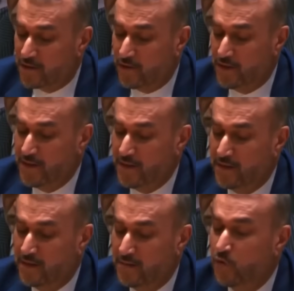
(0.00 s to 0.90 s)
and
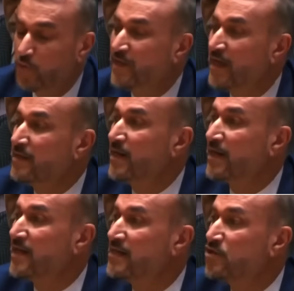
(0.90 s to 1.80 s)
nature of the
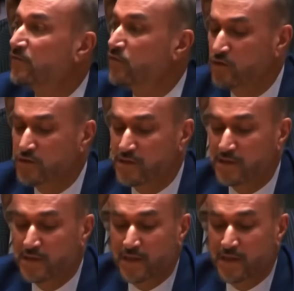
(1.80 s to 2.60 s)
Israeli regime